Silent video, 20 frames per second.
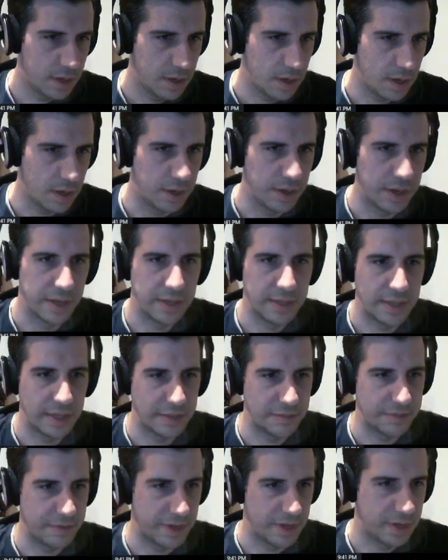Oh yeah,
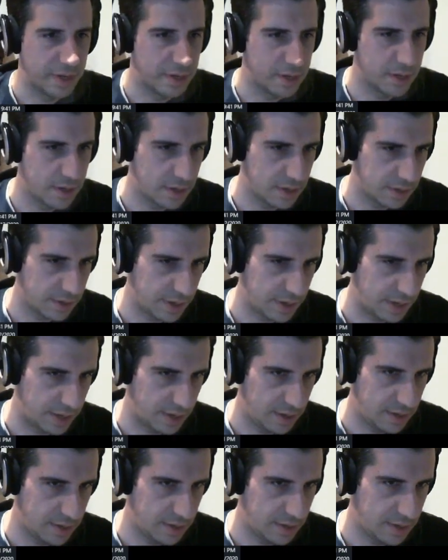that's fine. Okay.
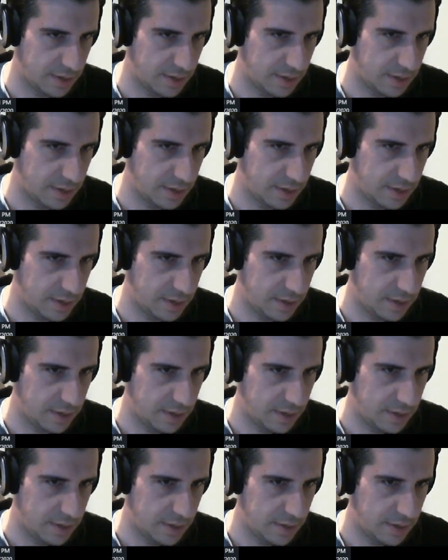
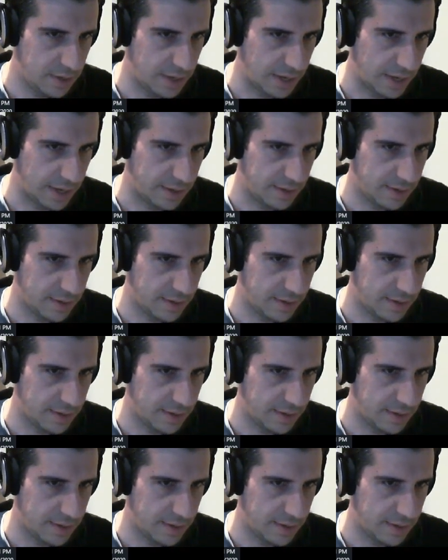Yeah.